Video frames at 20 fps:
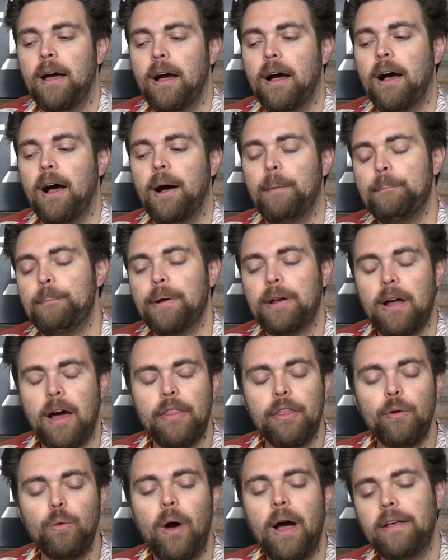Um, but
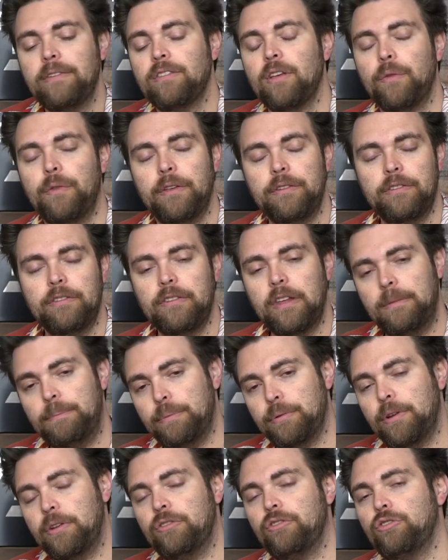otherwise though, this is a pretty